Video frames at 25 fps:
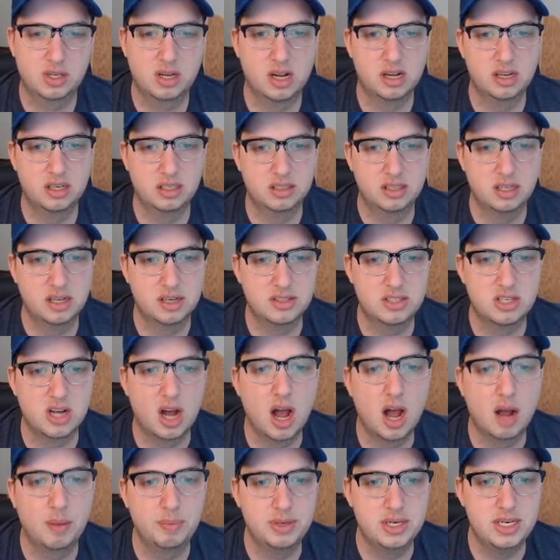a
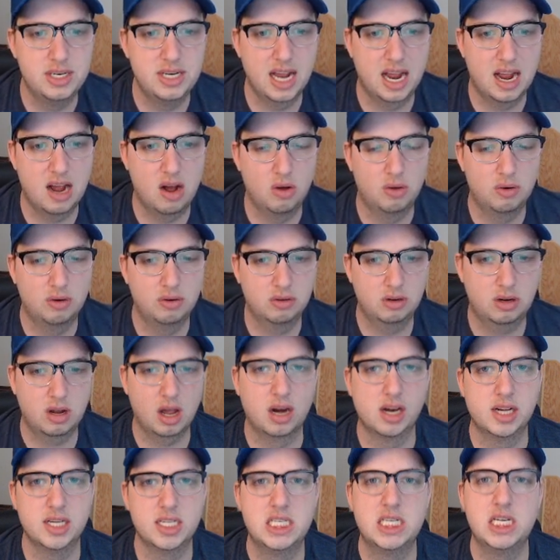top-down
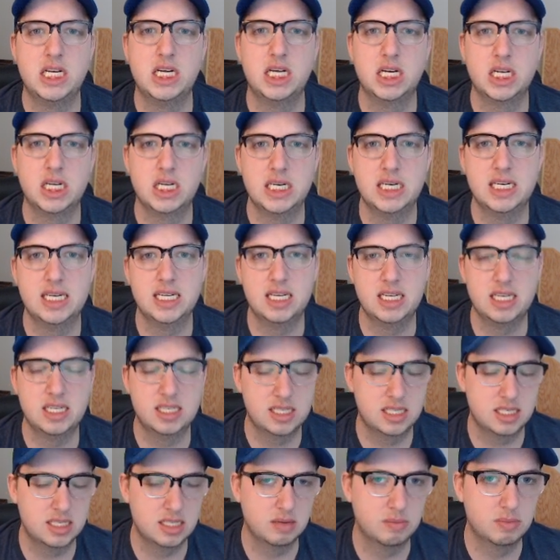kind of D&D
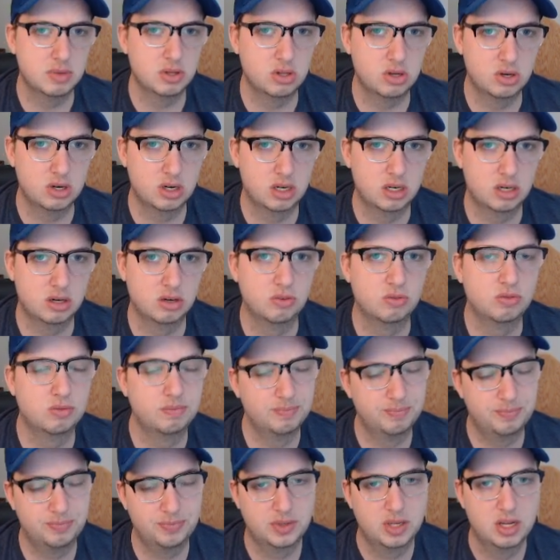similar
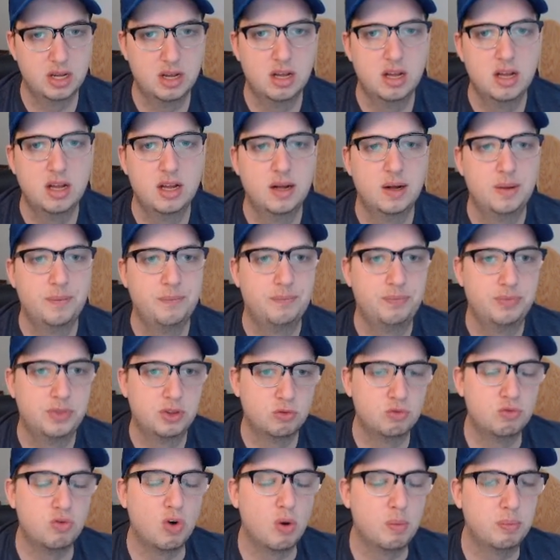
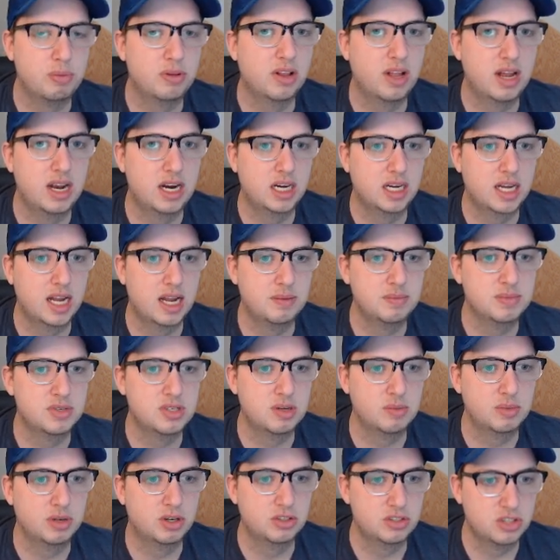role-playing game,
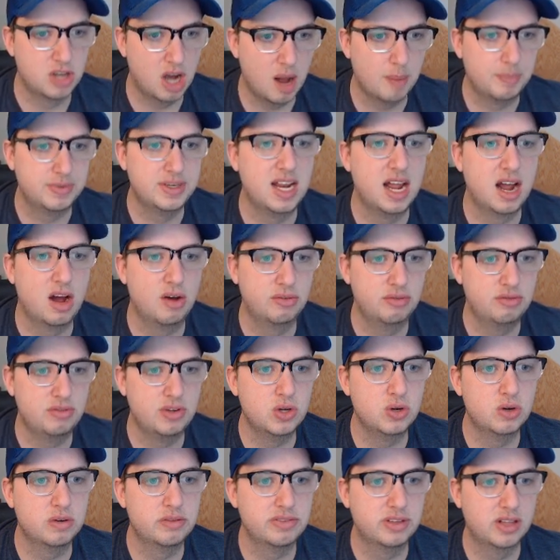similar top-down
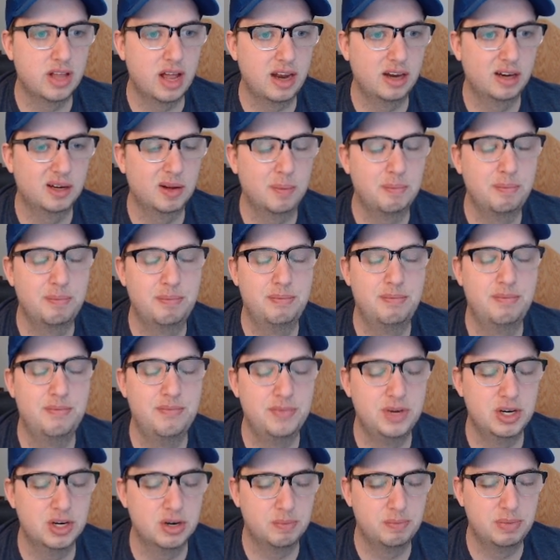view of like
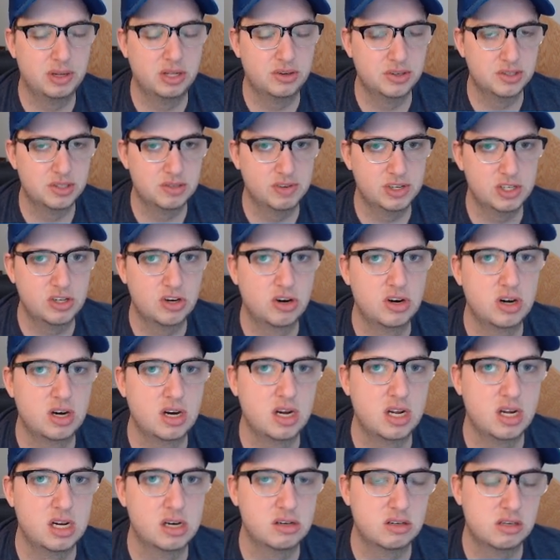your Pillars of
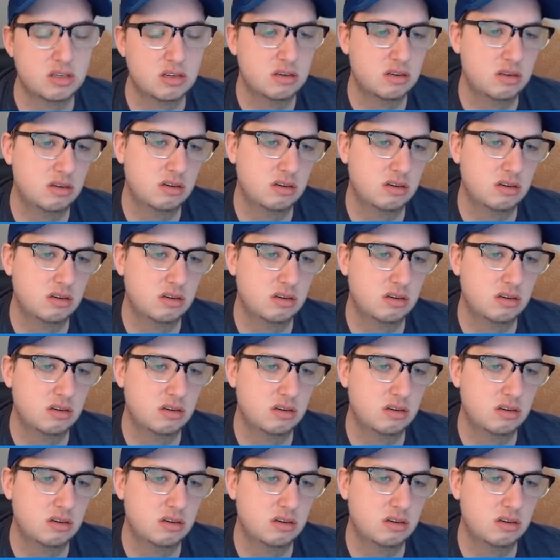Eternity or